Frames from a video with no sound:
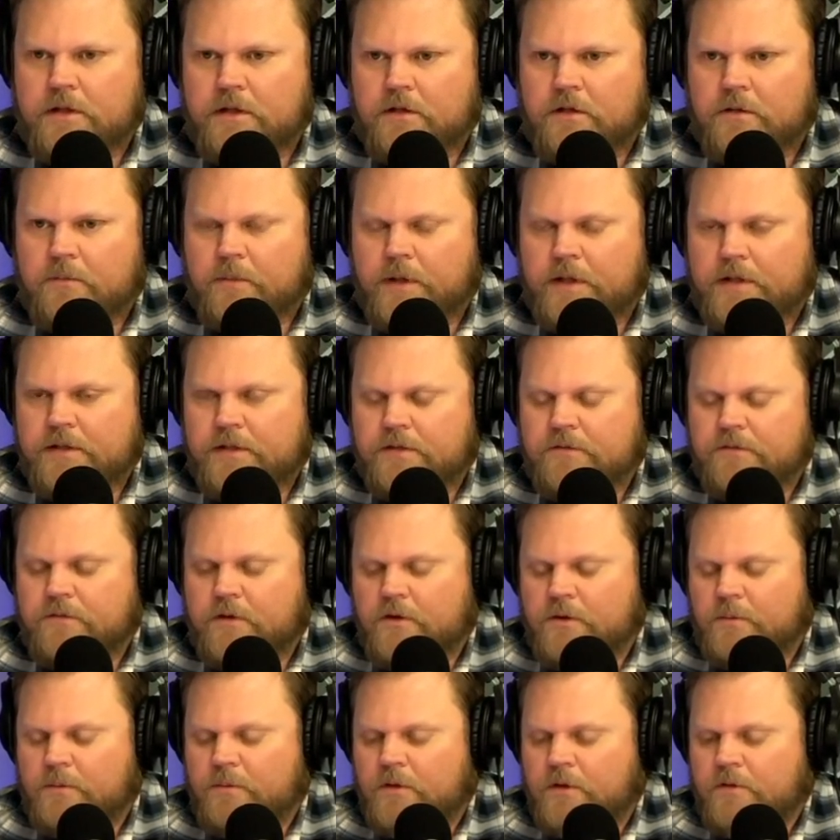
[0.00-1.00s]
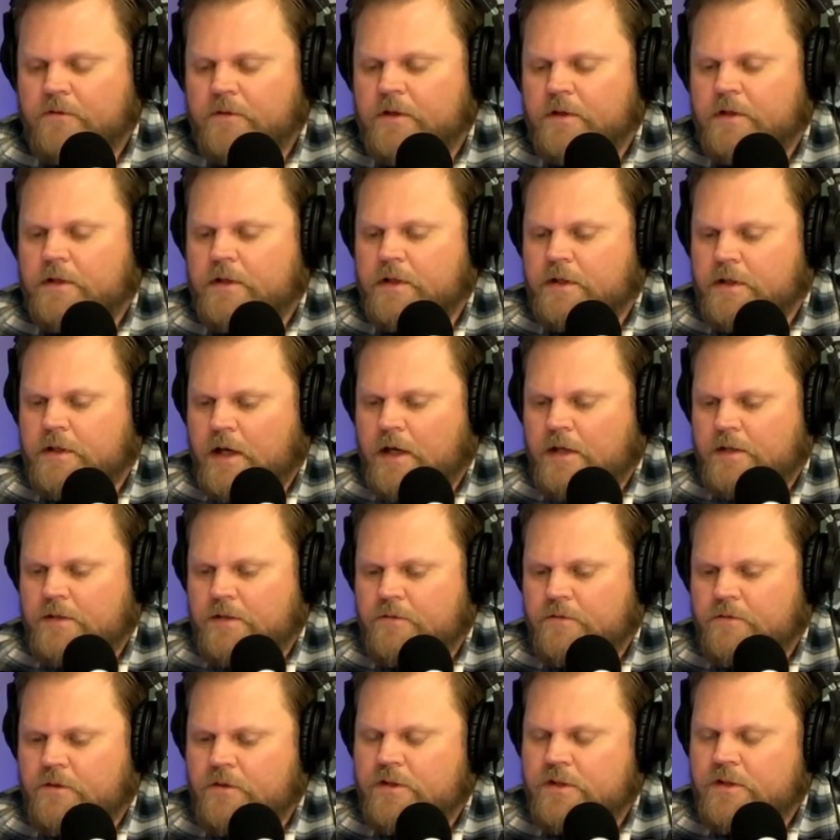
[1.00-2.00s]
Obeys his Father perfectly, dies
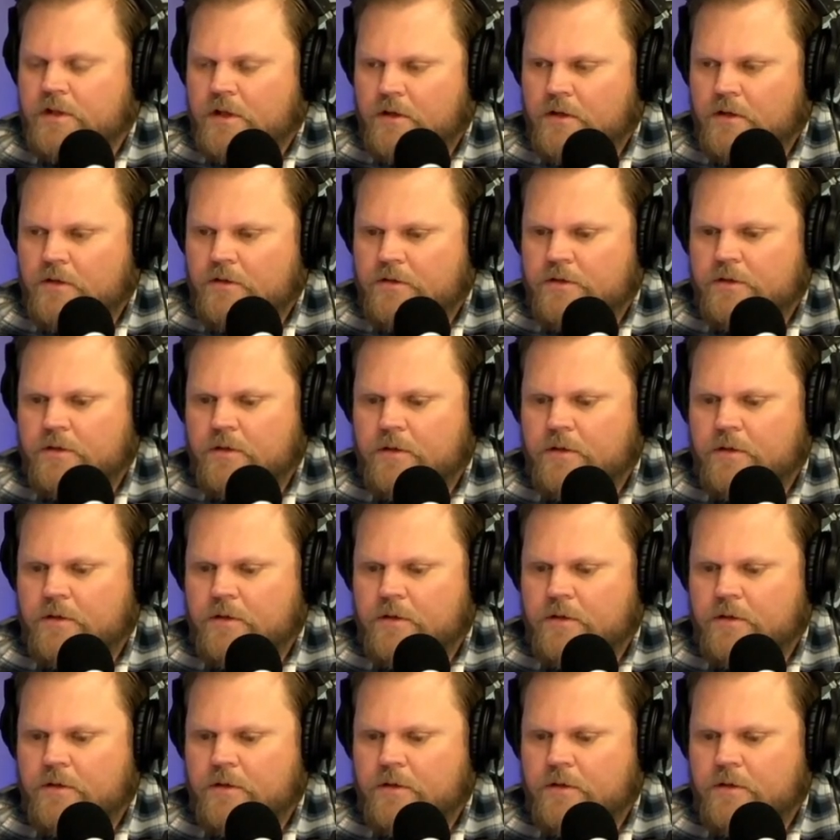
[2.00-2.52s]
for sinners,